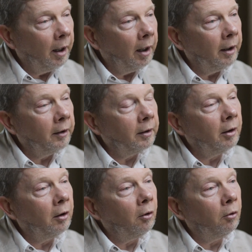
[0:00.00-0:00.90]
And
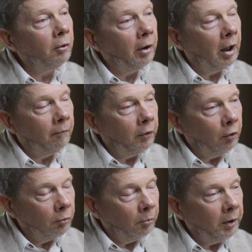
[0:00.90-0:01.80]

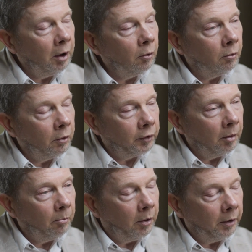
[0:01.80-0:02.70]
every human being
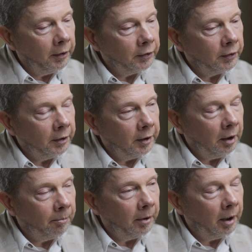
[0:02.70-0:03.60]
also embodies the
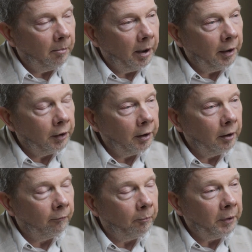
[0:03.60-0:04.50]
deeper
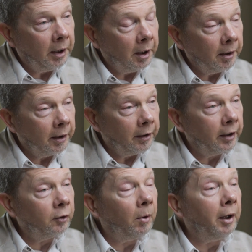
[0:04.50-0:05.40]
dimension of being. Then
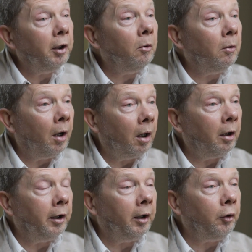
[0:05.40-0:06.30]
that's why you
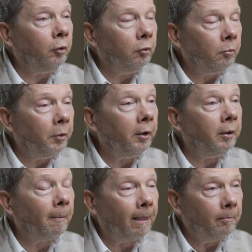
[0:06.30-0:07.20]
are a
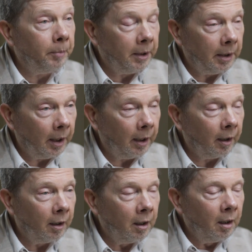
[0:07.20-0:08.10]
human
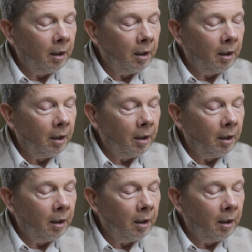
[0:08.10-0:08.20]
being.